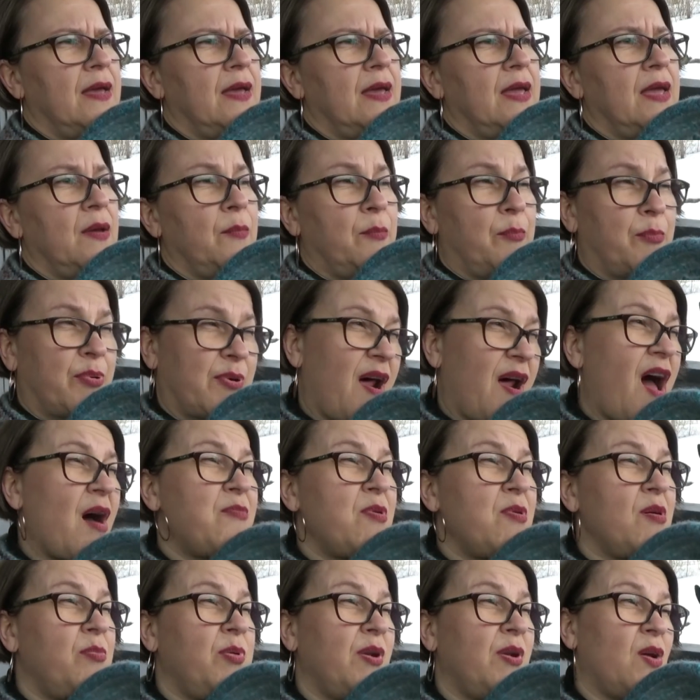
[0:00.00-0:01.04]
It
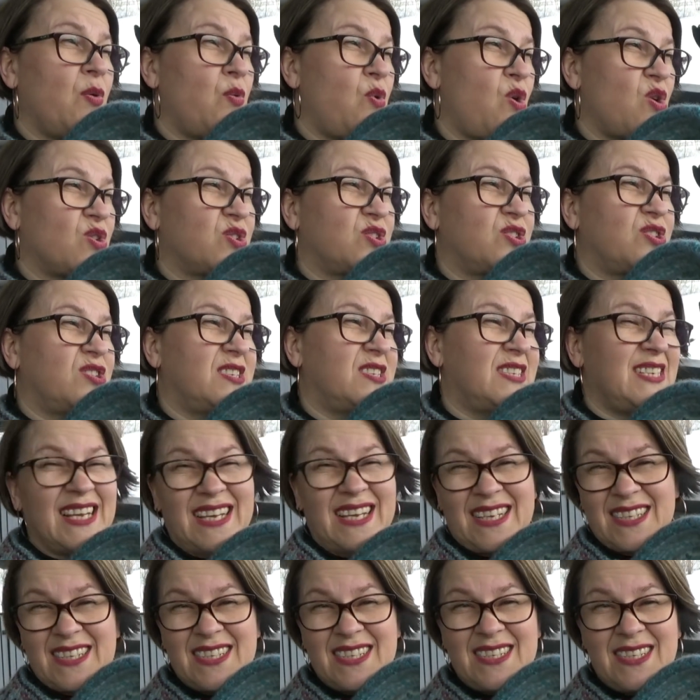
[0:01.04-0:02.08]
probably was
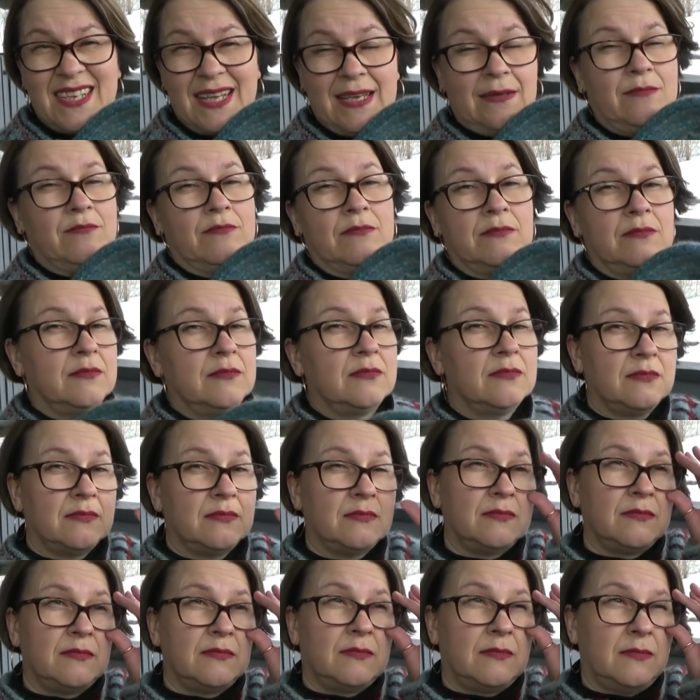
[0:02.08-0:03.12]
60
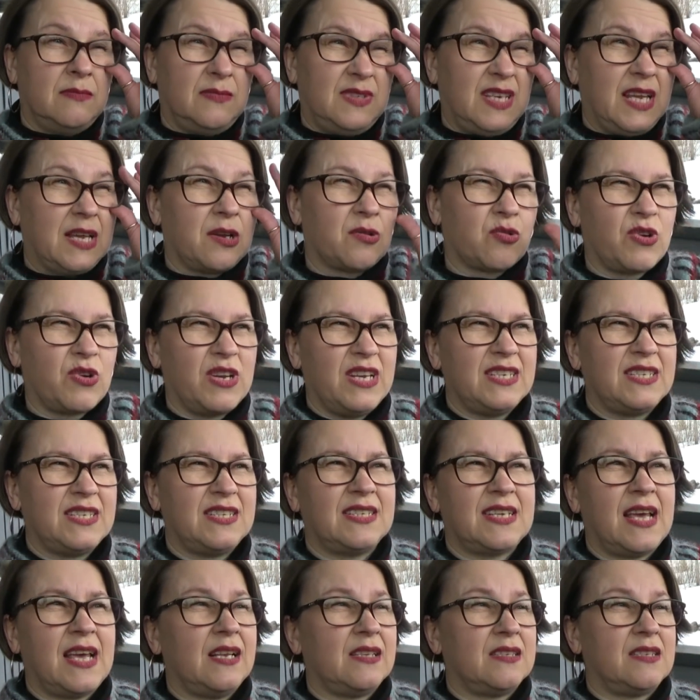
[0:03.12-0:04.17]
degrees
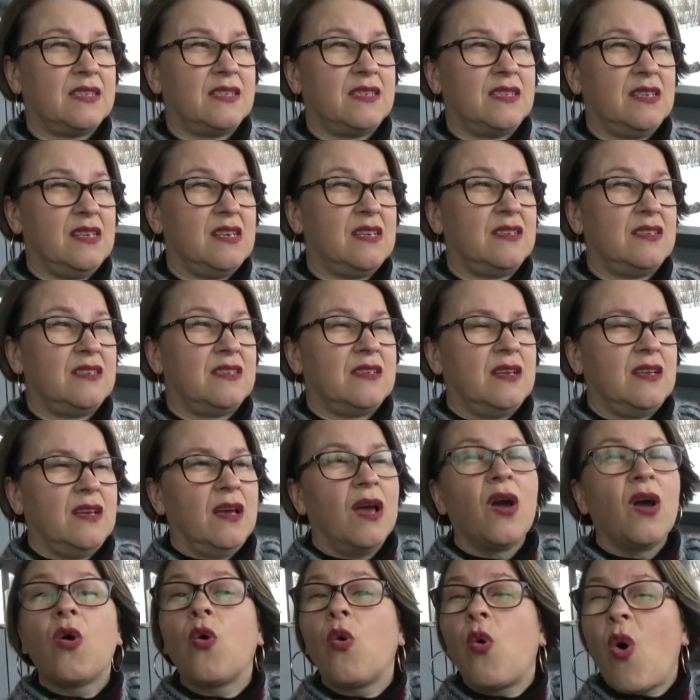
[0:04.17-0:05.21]
Celsius,
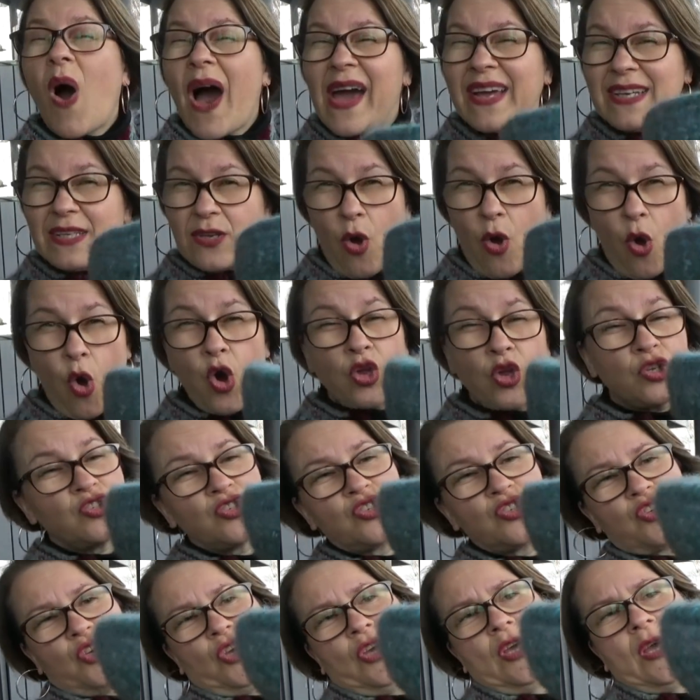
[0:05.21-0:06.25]
quite
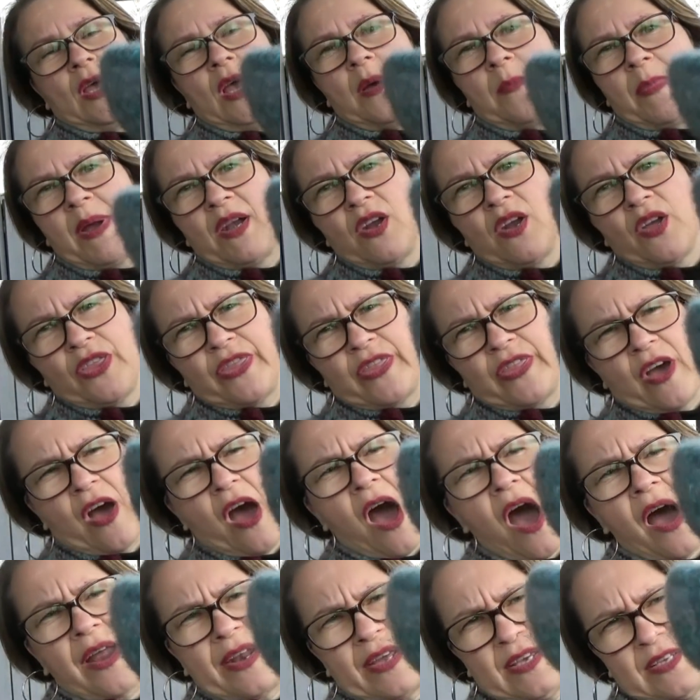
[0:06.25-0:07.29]
hot, but not the
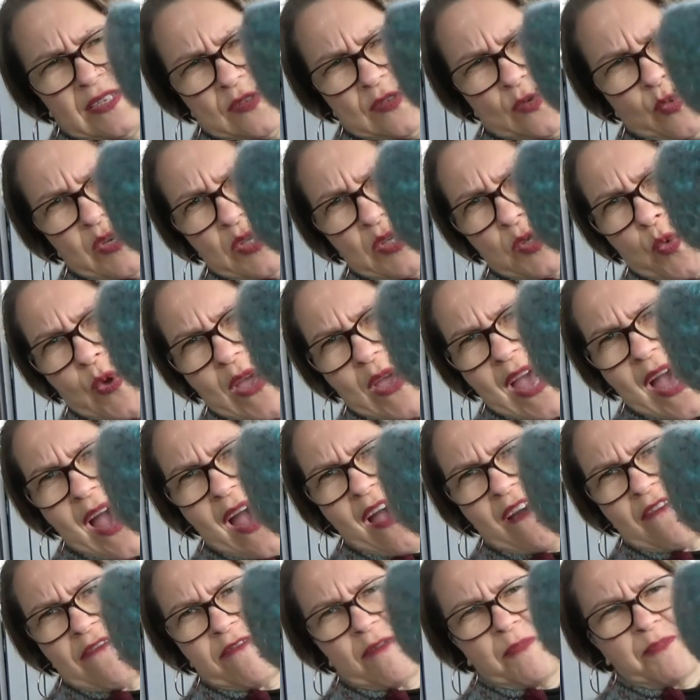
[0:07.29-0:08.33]
hottest which we
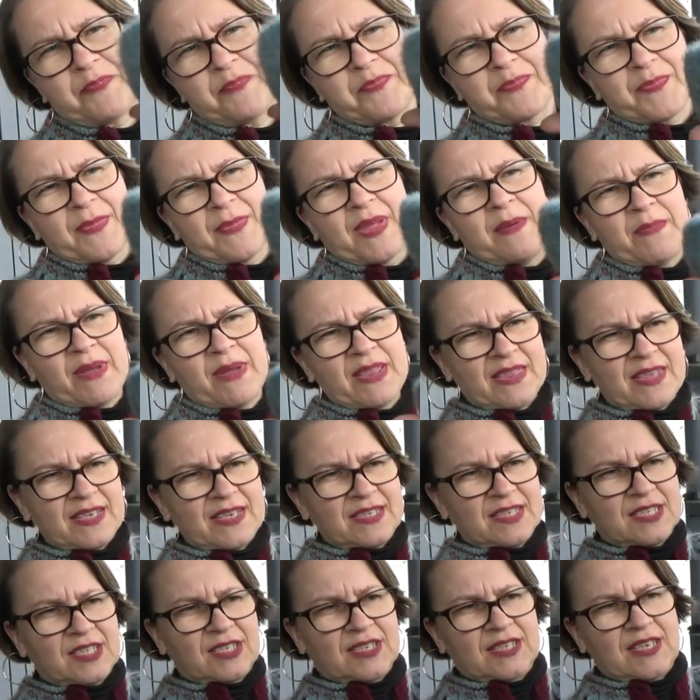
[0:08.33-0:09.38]
have, but
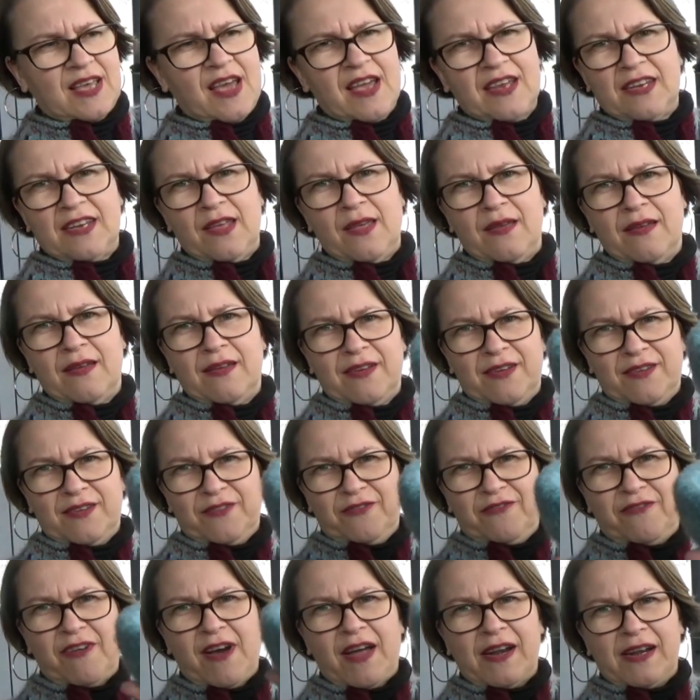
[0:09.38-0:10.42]
this tiny
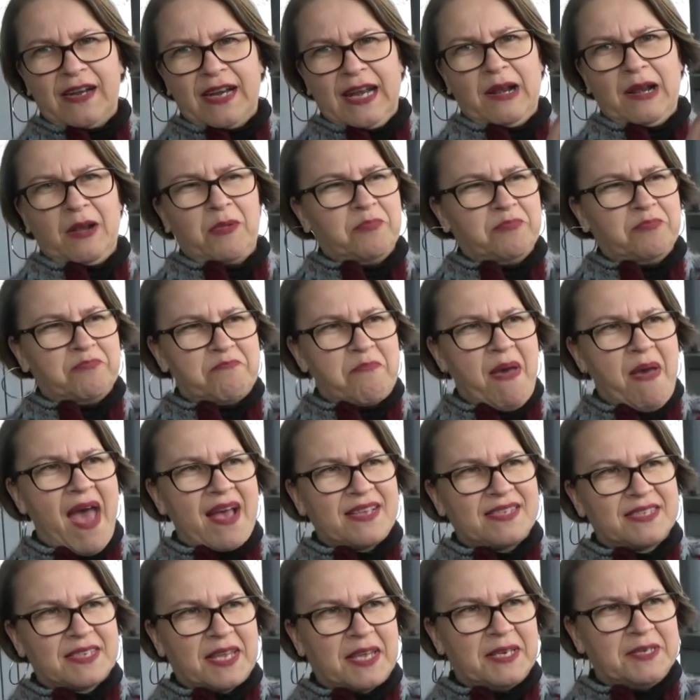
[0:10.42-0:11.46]
fun little
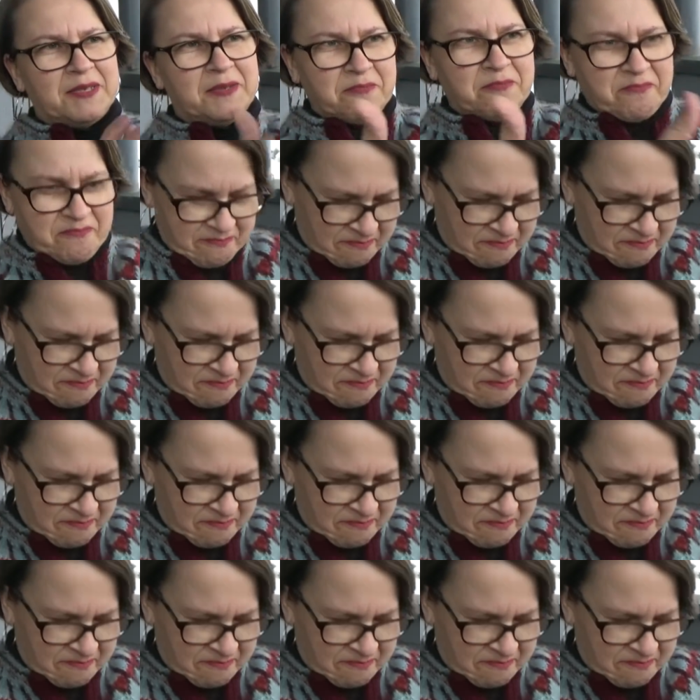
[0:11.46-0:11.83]
basket.